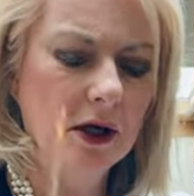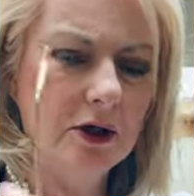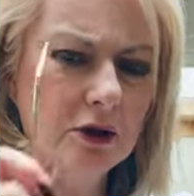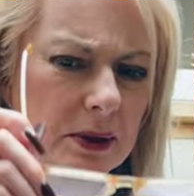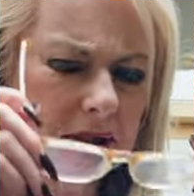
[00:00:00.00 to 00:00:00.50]

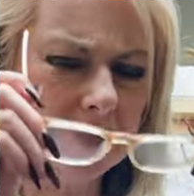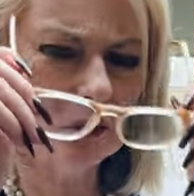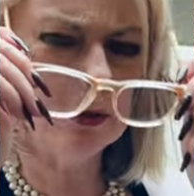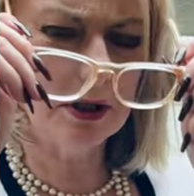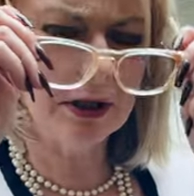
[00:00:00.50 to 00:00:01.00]

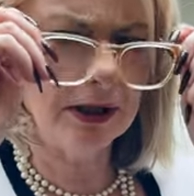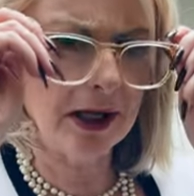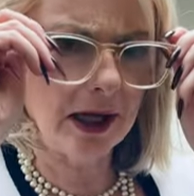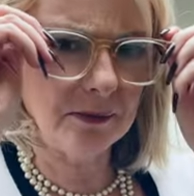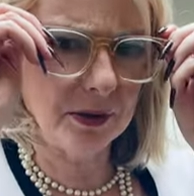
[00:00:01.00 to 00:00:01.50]
crystal
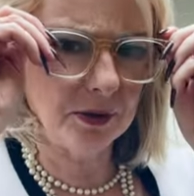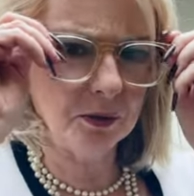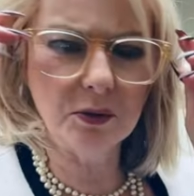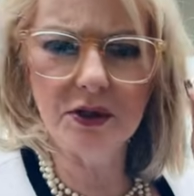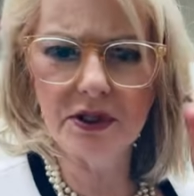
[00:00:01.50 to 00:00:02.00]
lemon
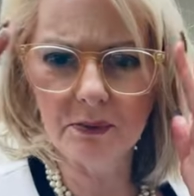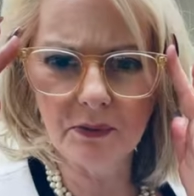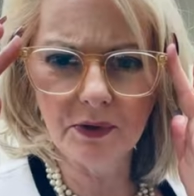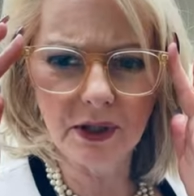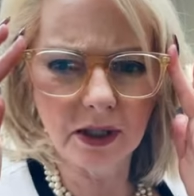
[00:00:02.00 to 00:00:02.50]
or
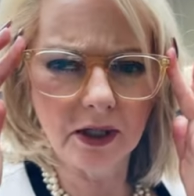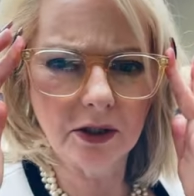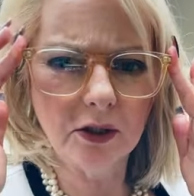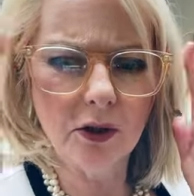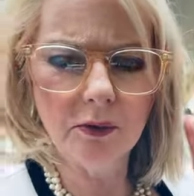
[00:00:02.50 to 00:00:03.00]
something
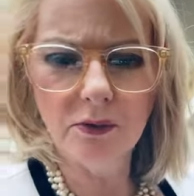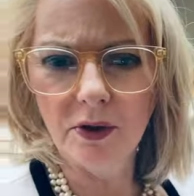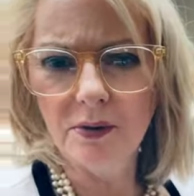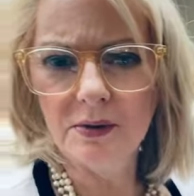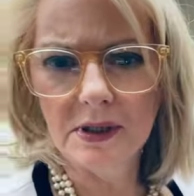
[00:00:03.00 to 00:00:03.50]
along
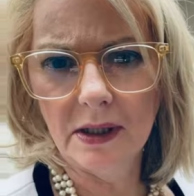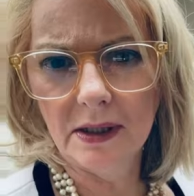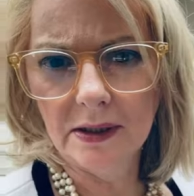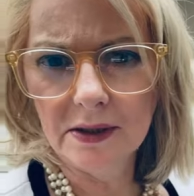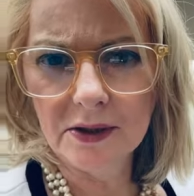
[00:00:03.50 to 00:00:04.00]
those
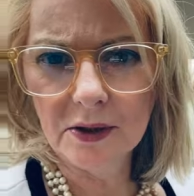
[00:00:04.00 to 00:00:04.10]
lines.